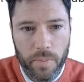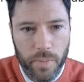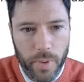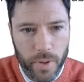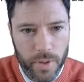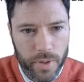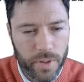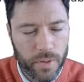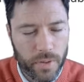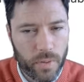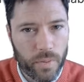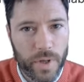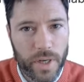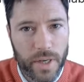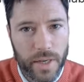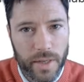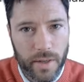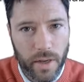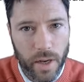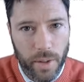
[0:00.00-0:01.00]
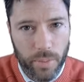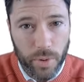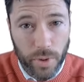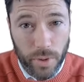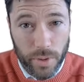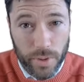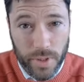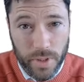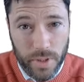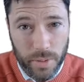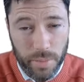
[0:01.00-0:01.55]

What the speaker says: But we need LibRosa to